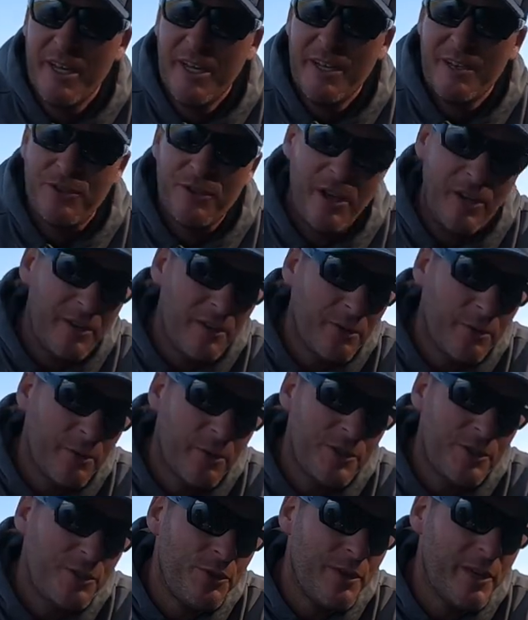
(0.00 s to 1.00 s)
So I don't know
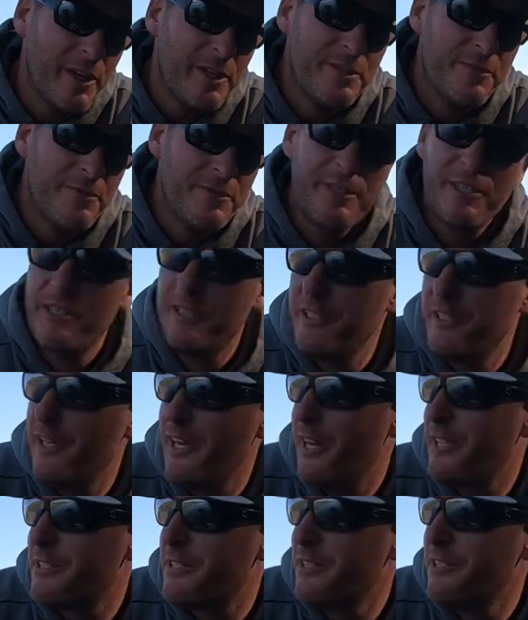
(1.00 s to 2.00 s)
what you guys have seen and
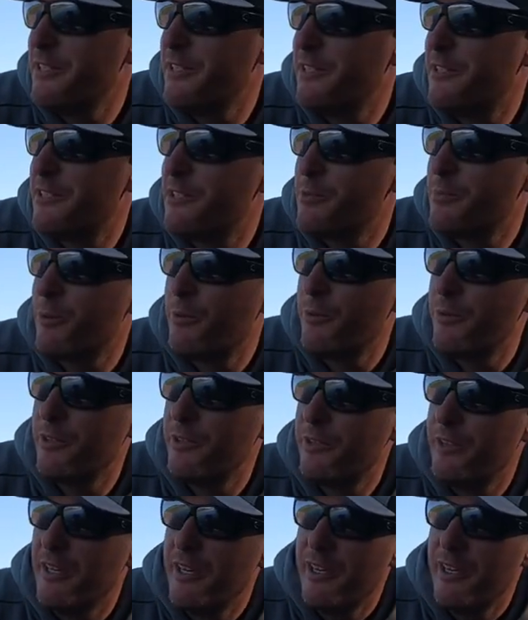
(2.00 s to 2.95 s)
not seen at this point.